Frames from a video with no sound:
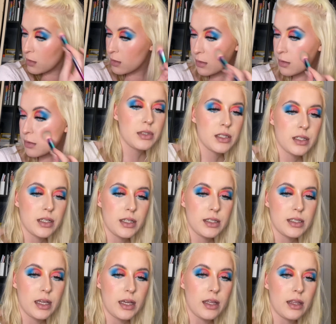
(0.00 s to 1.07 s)
I'm just going to
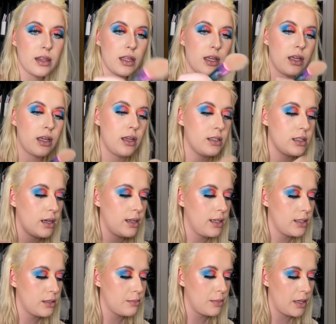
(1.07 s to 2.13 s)
take the
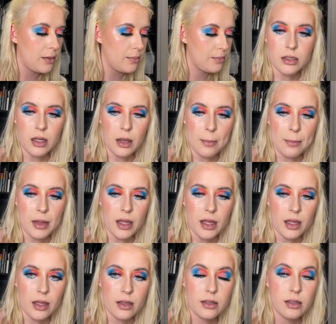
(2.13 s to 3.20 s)
tiniest bit at my
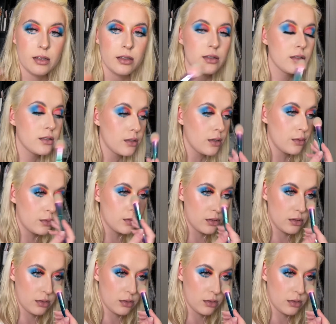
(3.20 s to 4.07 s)
nose.